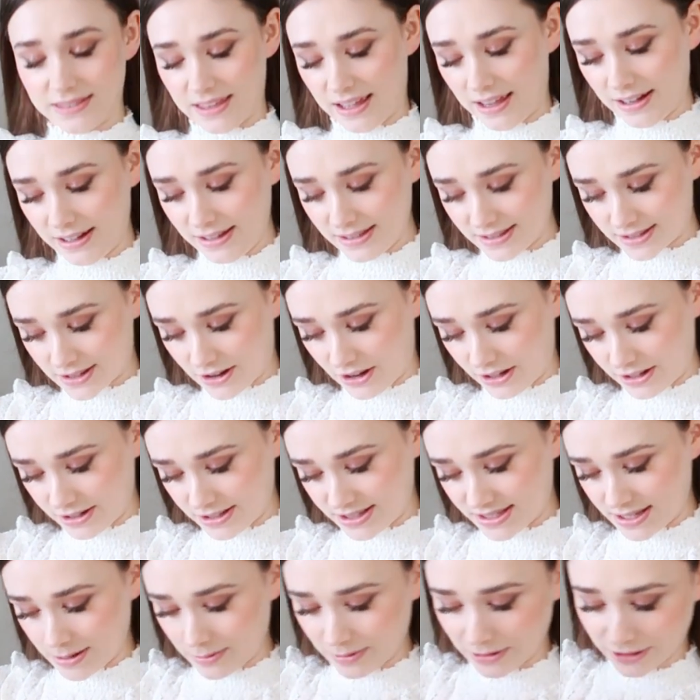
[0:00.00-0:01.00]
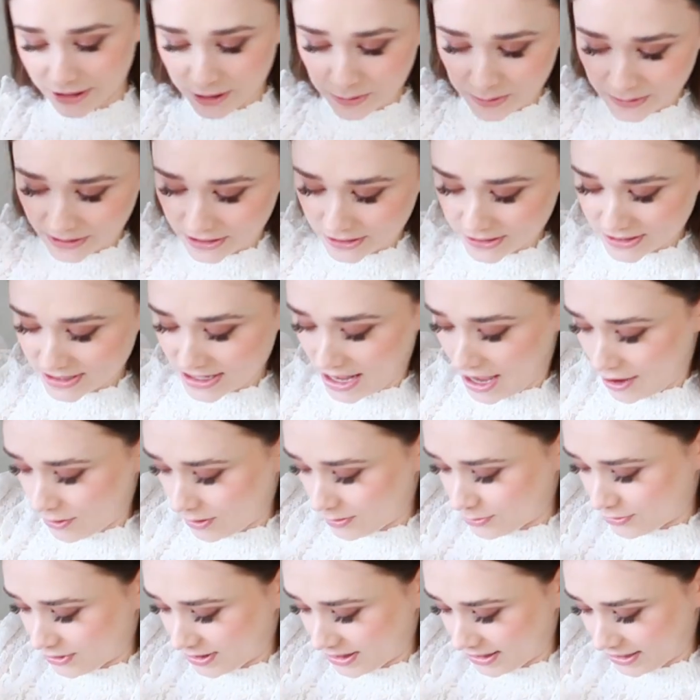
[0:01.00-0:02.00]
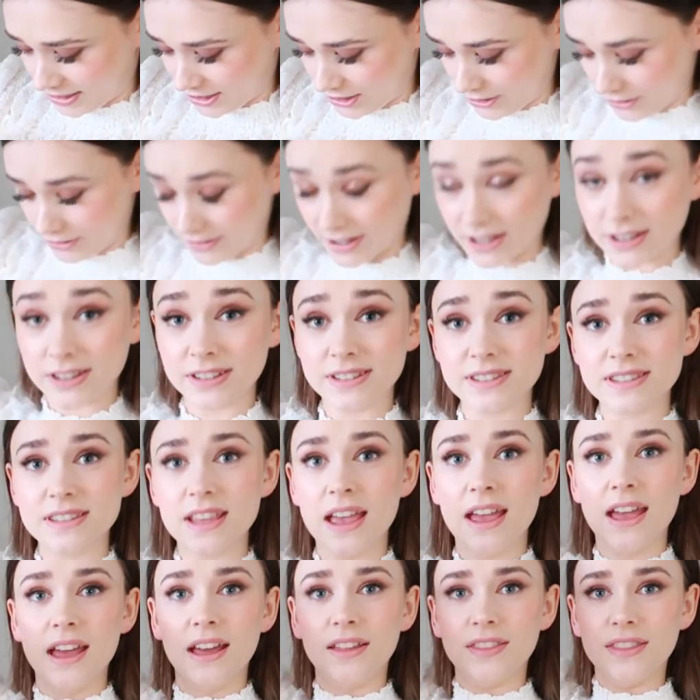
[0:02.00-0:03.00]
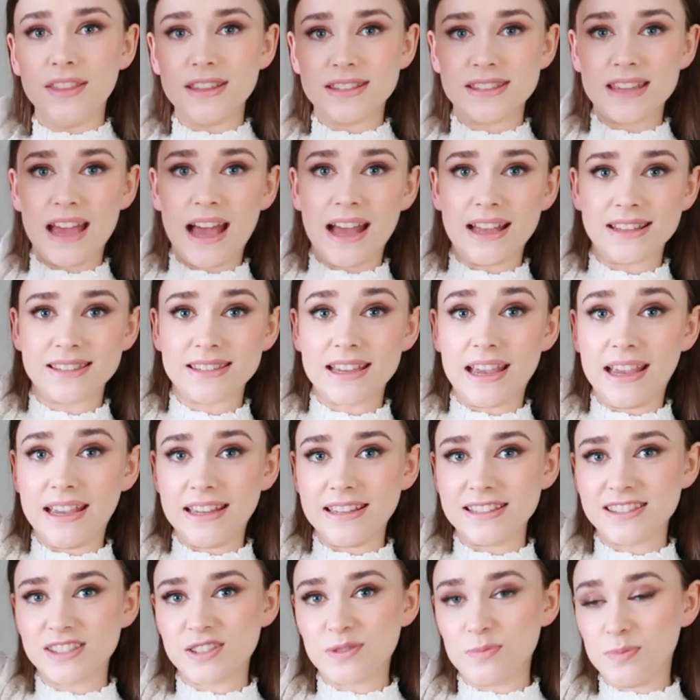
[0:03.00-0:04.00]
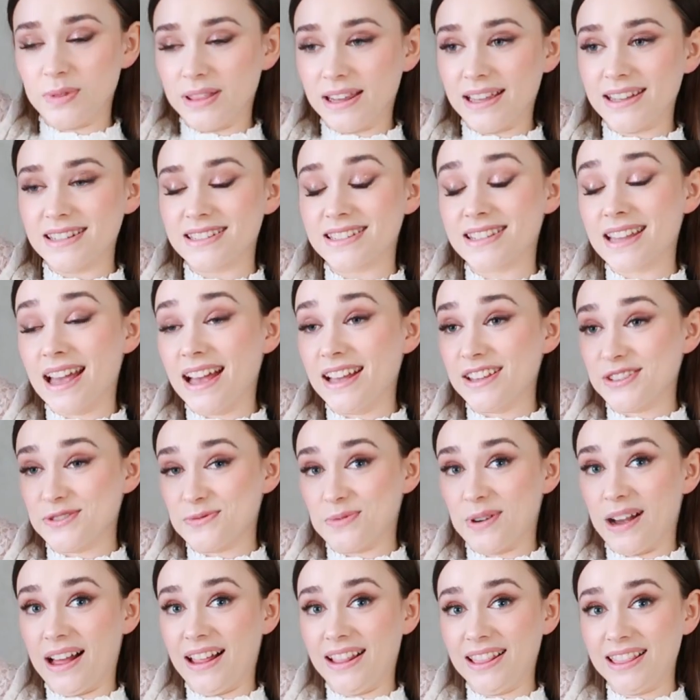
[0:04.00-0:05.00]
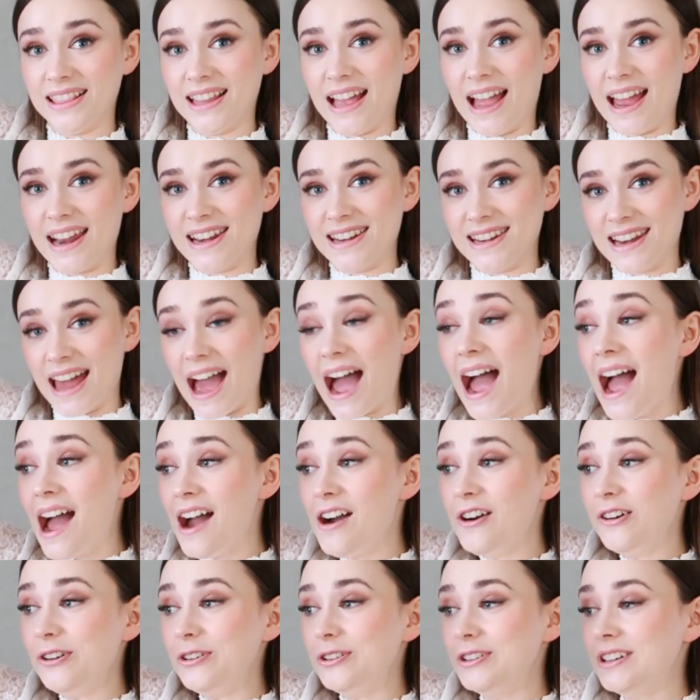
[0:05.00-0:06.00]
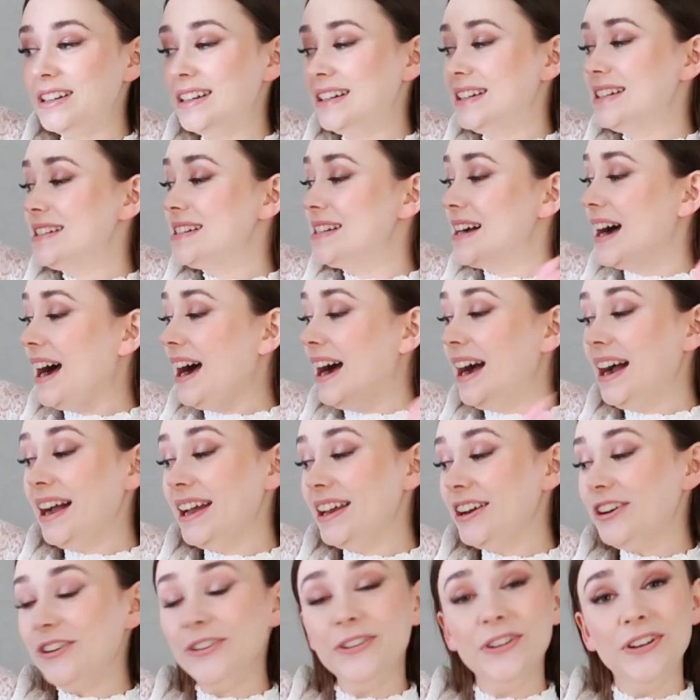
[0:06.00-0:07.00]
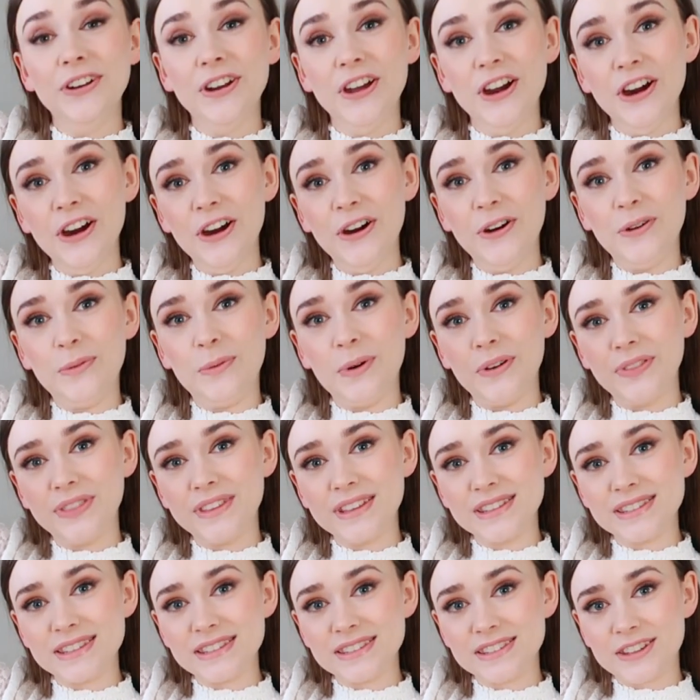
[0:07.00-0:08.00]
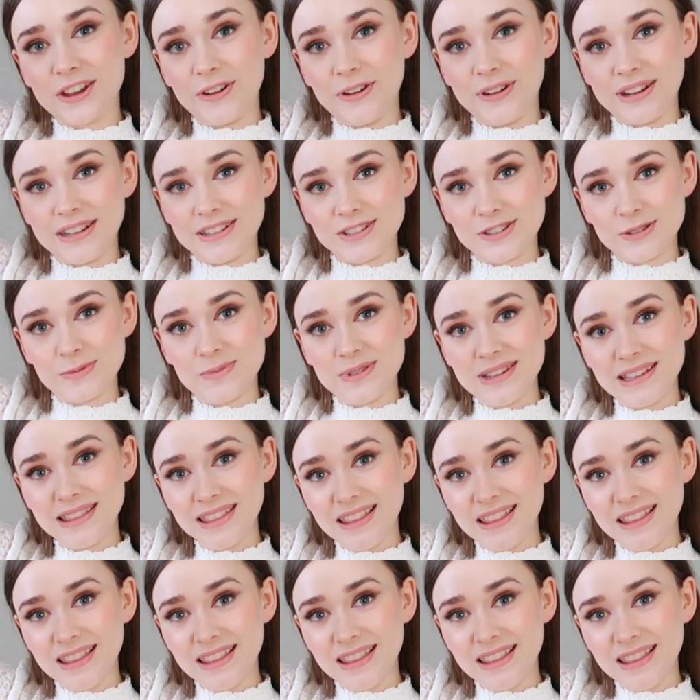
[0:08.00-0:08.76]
that is kind of similar, because now I'm really curious. This has a split as well, and now I don't know what this is going to be